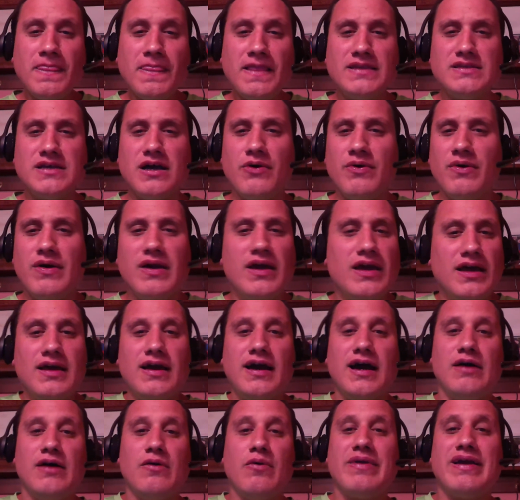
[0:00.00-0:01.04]
So
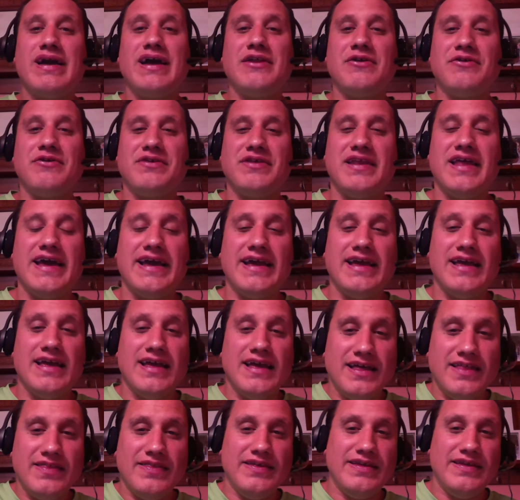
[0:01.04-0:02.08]
what we got here today,
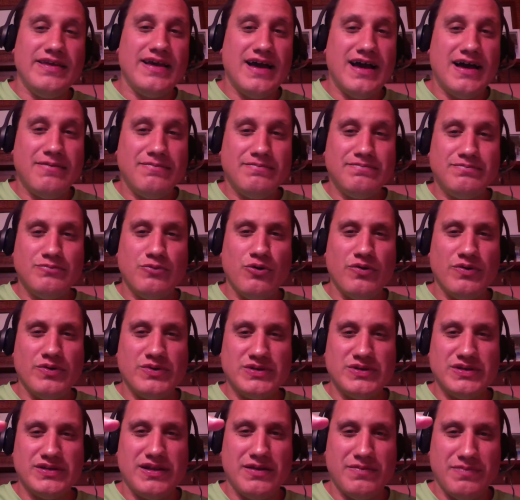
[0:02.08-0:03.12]
where is
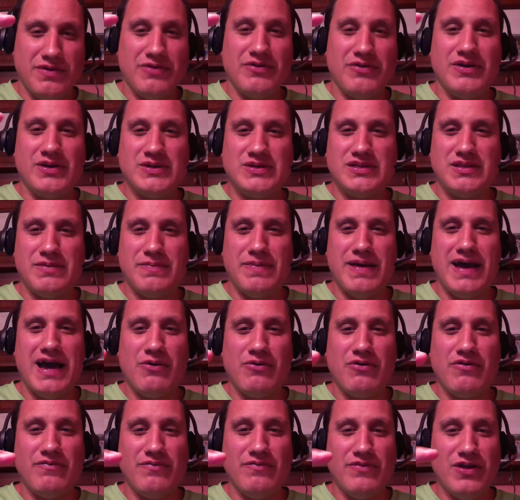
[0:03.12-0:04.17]
it? There it is, The
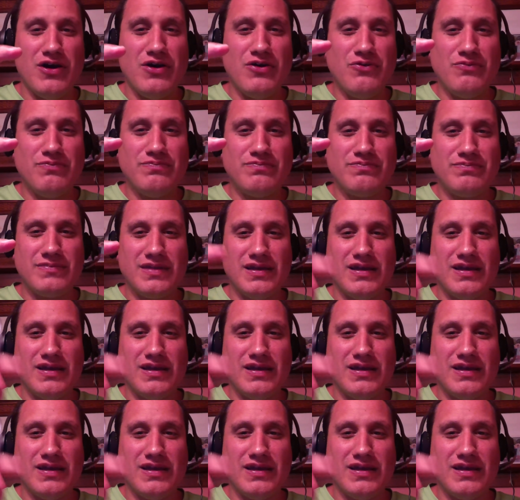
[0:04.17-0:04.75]
Power of No.